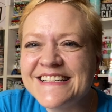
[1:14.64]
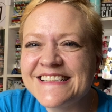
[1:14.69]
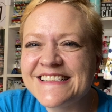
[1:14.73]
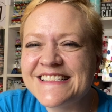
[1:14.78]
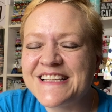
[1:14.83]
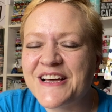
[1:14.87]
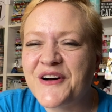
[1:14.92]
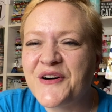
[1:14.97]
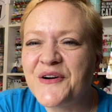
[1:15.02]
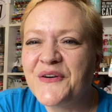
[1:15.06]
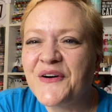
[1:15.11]

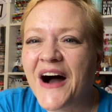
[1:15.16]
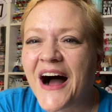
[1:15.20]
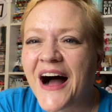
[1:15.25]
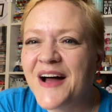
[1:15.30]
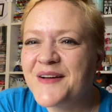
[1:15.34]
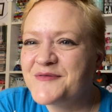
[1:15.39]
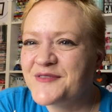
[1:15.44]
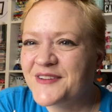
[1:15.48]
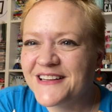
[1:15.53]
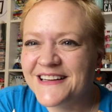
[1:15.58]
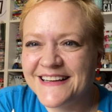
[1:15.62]
So
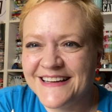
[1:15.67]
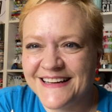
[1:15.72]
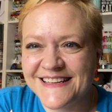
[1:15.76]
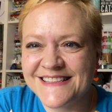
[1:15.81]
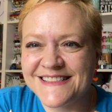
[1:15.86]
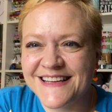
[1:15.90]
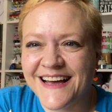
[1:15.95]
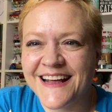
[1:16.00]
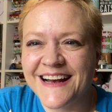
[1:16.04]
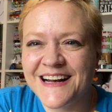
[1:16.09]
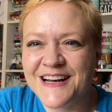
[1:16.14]
I'm really
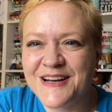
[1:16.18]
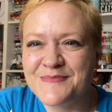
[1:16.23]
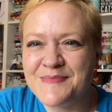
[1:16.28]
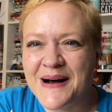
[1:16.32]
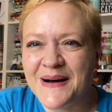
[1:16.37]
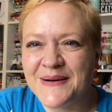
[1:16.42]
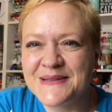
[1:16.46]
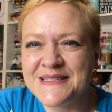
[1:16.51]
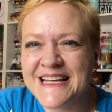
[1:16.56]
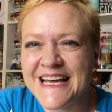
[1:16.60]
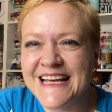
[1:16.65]
excited
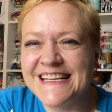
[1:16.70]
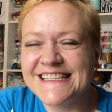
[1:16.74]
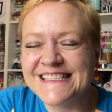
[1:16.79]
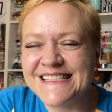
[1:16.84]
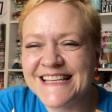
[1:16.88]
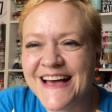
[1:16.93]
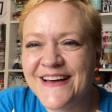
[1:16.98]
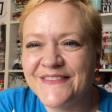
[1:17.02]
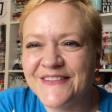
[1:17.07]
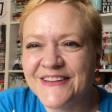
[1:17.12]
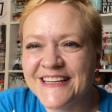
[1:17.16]
about day
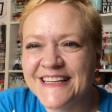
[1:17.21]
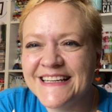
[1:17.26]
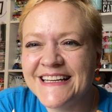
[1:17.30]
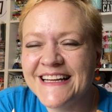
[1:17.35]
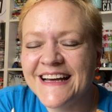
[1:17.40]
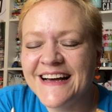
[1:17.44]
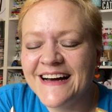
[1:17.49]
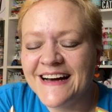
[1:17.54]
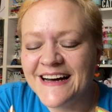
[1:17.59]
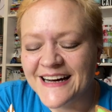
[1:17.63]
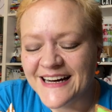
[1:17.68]
7.
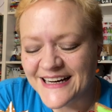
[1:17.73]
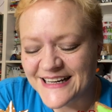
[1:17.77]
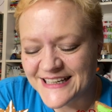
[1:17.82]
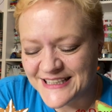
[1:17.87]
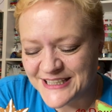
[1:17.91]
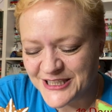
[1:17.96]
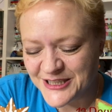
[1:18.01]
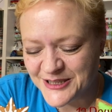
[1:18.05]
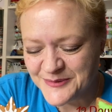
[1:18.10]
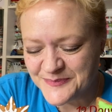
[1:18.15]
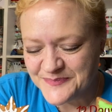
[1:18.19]

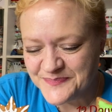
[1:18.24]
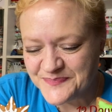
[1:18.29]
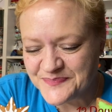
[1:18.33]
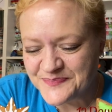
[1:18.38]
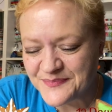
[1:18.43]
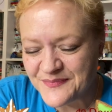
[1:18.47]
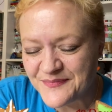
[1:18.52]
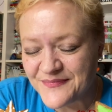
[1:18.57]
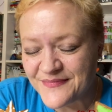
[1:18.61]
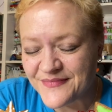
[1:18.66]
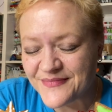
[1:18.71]

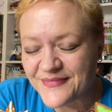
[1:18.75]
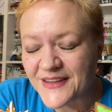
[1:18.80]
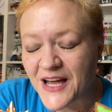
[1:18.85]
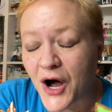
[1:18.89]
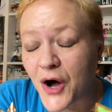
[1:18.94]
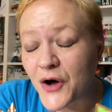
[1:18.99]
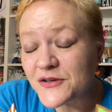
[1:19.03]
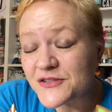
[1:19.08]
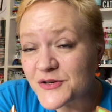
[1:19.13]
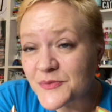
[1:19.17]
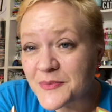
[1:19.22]

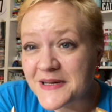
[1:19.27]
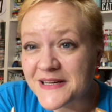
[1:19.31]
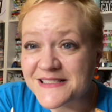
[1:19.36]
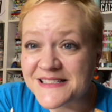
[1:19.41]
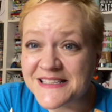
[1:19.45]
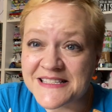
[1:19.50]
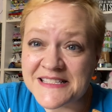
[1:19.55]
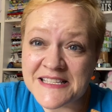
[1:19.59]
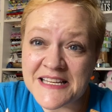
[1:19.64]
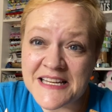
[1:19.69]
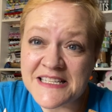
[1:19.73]
Also because
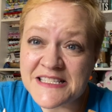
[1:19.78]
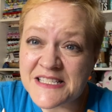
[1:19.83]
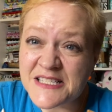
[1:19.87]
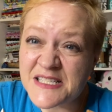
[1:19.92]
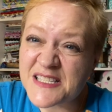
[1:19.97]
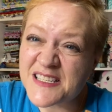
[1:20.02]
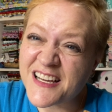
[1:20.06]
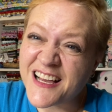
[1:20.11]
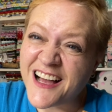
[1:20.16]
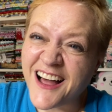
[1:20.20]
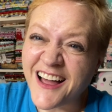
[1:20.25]

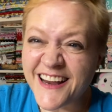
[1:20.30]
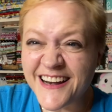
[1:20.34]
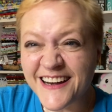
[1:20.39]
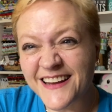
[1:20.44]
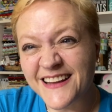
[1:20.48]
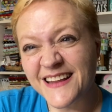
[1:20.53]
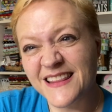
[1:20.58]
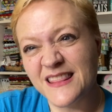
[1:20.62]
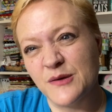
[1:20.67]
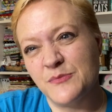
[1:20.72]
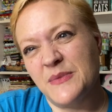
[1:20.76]
it's kind
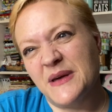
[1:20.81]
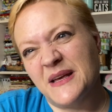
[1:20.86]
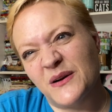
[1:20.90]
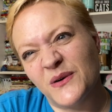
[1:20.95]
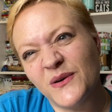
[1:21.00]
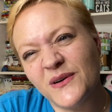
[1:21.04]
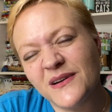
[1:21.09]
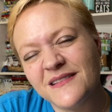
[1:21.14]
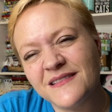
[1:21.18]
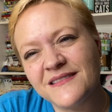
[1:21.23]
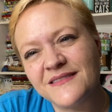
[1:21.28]
of in the
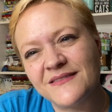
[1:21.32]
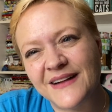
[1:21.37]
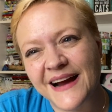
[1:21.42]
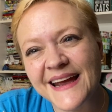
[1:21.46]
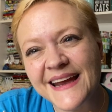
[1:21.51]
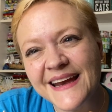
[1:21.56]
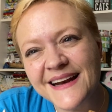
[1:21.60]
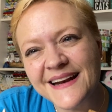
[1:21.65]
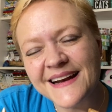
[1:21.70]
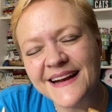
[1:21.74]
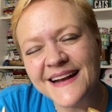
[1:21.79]
middle, right?
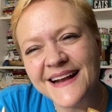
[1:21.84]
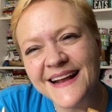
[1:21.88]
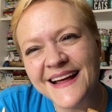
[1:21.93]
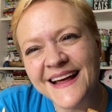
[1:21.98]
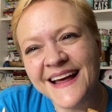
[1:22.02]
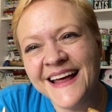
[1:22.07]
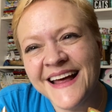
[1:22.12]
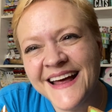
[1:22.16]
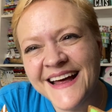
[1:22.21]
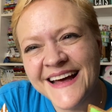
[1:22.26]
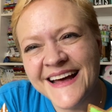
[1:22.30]

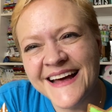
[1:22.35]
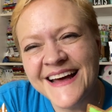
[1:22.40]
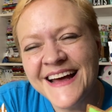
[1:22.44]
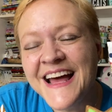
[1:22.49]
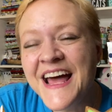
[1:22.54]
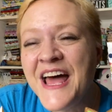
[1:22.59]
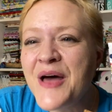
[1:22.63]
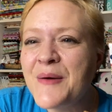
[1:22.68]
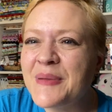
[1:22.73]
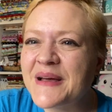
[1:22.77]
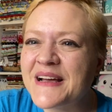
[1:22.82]

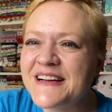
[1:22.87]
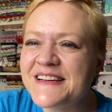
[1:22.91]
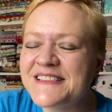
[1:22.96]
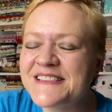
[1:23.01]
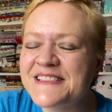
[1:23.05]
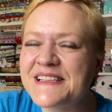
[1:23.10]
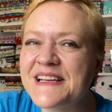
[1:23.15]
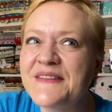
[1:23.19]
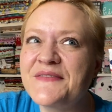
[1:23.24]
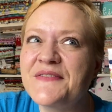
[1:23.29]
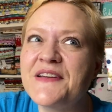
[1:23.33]

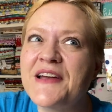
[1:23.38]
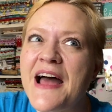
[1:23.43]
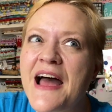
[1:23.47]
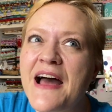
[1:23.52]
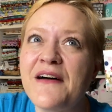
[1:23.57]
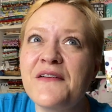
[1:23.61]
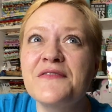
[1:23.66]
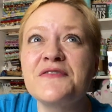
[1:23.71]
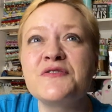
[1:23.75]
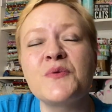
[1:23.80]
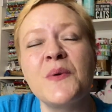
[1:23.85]
Because if you
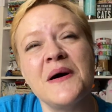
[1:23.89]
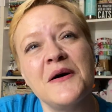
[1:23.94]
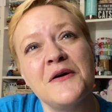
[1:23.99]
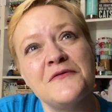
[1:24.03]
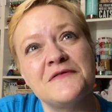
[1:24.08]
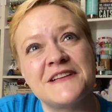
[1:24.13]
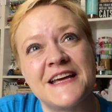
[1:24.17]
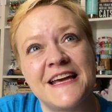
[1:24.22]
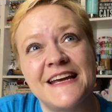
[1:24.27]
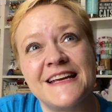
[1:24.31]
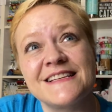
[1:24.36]
have
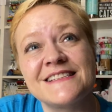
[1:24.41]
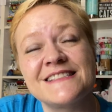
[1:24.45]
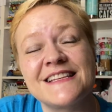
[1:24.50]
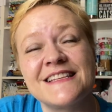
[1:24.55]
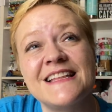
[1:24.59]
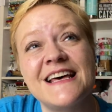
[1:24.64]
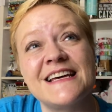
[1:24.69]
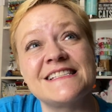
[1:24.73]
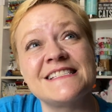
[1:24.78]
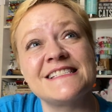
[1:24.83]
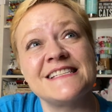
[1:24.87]
12 days, then
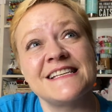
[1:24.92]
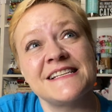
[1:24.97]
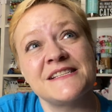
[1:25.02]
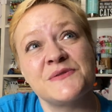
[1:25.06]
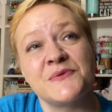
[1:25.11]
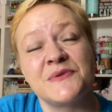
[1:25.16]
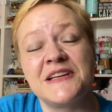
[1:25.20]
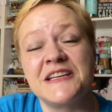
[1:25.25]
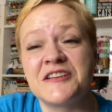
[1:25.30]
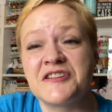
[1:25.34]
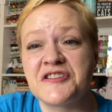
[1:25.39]
that's 6
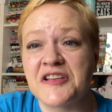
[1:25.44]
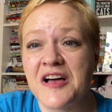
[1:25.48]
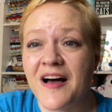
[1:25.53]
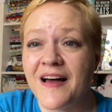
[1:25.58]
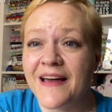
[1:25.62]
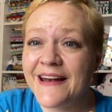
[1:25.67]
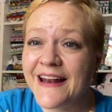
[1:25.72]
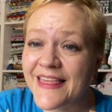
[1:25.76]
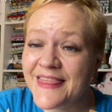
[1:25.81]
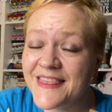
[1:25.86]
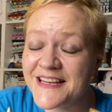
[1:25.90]
on each
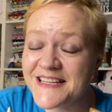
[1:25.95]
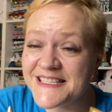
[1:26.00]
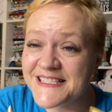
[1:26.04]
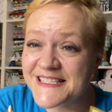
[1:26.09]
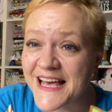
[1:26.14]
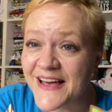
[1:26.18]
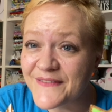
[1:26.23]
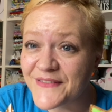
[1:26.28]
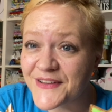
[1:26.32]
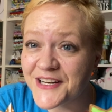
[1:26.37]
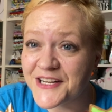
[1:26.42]
side, and then
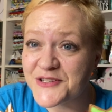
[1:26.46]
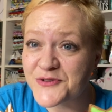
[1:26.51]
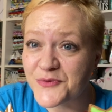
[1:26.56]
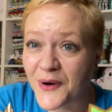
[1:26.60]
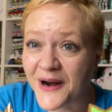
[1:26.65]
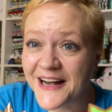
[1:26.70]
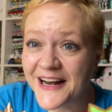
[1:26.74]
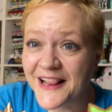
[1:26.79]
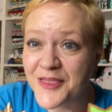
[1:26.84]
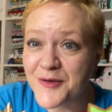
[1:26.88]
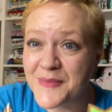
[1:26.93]
7 is
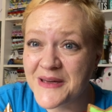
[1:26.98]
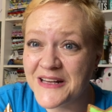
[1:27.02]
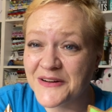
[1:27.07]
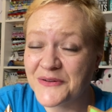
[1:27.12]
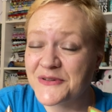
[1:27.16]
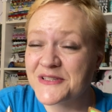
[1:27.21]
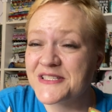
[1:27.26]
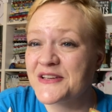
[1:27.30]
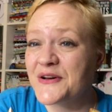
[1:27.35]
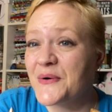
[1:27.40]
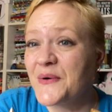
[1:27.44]
right in the
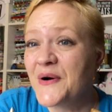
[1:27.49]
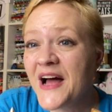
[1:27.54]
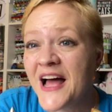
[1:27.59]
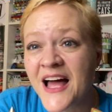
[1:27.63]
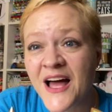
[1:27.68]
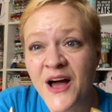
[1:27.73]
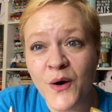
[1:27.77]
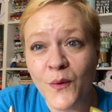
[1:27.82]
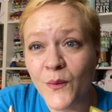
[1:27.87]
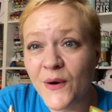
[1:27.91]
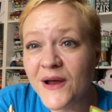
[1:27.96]
middle. So
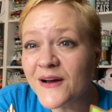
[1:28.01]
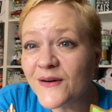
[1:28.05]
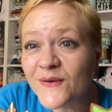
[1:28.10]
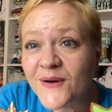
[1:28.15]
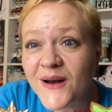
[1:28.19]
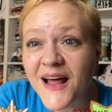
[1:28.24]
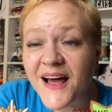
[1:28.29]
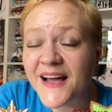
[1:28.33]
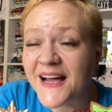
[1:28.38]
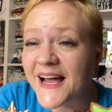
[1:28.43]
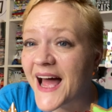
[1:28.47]
we are
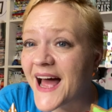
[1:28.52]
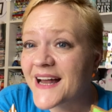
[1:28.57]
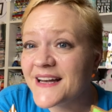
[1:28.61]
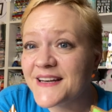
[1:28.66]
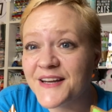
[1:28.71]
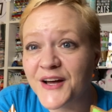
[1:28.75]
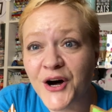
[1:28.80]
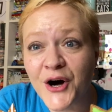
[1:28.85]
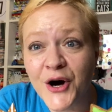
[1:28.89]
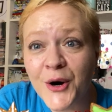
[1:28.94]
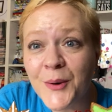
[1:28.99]
like at
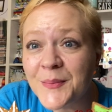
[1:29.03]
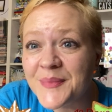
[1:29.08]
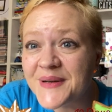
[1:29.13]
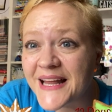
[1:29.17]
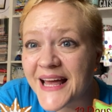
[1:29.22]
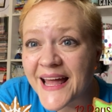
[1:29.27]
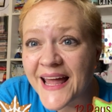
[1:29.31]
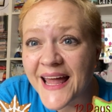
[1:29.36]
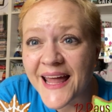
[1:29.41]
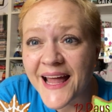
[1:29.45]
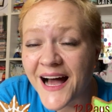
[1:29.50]
the hump
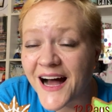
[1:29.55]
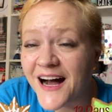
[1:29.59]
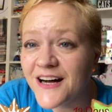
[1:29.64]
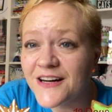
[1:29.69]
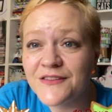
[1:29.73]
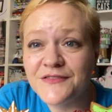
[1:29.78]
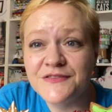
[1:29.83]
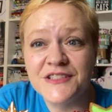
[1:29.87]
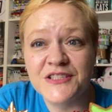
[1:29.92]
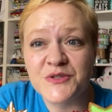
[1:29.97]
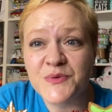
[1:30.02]
day
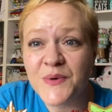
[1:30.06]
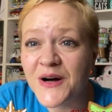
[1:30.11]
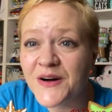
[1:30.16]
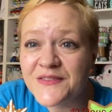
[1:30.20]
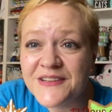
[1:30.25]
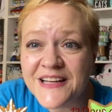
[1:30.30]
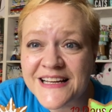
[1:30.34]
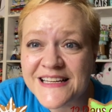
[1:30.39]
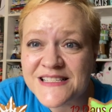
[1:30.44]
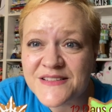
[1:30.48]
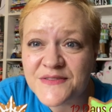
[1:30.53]
of the 12
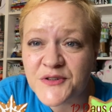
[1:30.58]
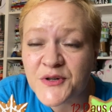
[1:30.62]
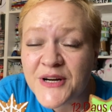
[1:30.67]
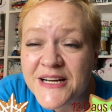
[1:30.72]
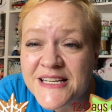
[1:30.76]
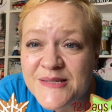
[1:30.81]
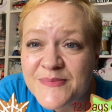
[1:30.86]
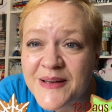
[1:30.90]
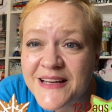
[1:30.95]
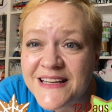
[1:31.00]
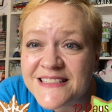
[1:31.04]
days of
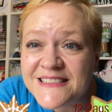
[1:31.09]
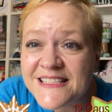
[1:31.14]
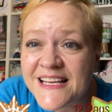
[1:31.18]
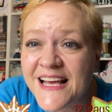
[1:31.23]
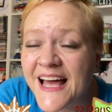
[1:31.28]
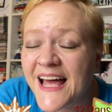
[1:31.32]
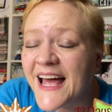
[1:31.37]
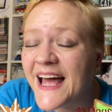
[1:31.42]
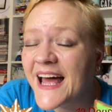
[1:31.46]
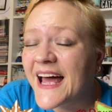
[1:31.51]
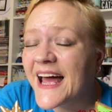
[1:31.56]
Christmas.
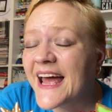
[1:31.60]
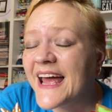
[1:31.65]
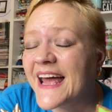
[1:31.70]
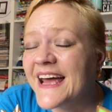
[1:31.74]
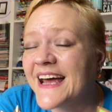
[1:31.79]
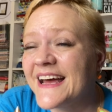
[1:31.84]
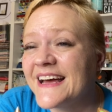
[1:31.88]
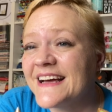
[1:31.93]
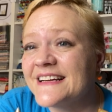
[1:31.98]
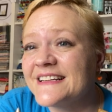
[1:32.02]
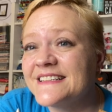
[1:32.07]

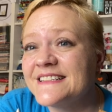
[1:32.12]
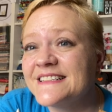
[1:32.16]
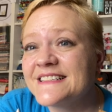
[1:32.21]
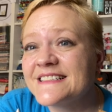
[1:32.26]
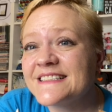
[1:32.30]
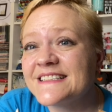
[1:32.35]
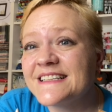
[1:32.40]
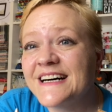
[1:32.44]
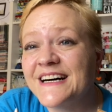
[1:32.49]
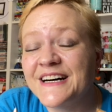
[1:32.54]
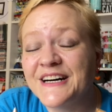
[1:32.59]
And
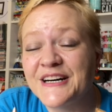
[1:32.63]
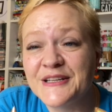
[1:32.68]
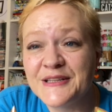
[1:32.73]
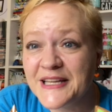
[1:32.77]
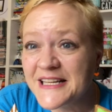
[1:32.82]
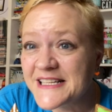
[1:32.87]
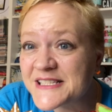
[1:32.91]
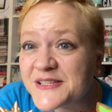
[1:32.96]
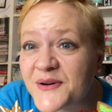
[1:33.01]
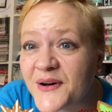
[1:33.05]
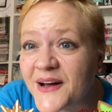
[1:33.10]

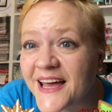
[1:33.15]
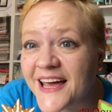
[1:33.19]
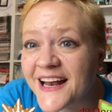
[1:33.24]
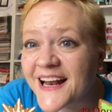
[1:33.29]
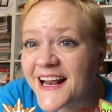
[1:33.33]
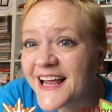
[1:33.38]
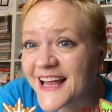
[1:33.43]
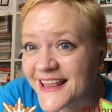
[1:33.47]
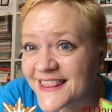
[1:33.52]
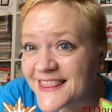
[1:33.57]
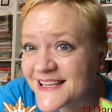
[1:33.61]
let's go ahead
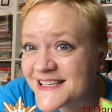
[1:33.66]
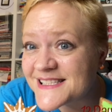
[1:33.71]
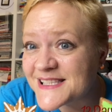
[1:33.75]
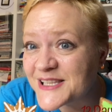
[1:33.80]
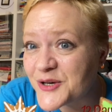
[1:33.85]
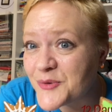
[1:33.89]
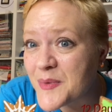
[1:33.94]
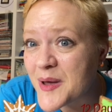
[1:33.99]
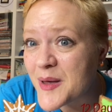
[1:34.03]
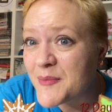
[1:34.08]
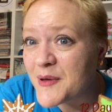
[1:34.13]
and get this
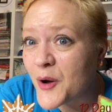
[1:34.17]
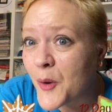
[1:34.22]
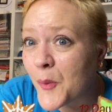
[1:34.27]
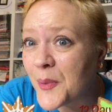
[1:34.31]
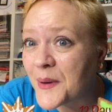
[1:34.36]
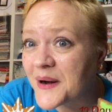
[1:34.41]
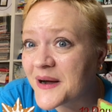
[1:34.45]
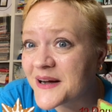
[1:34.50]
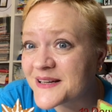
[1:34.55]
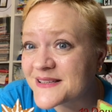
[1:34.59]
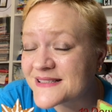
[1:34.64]
little baby
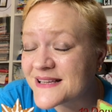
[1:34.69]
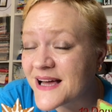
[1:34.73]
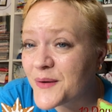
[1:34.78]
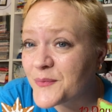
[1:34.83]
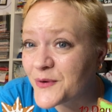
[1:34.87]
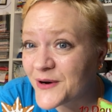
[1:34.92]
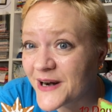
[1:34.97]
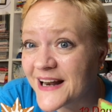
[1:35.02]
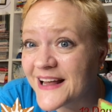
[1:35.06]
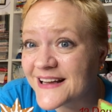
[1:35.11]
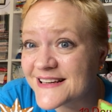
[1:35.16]
open because I'm
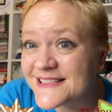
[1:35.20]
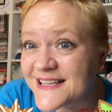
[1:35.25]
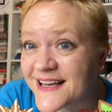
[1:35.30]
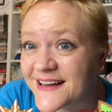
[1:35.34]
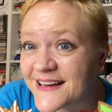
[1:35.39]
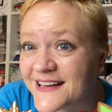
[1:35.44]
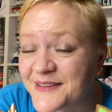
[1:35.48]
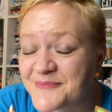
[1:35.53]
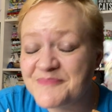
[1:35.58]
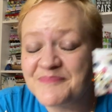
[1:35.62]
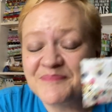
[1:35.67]
really
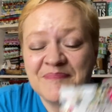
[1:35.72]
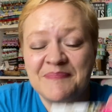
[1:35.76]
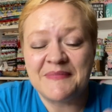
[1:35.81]
excited.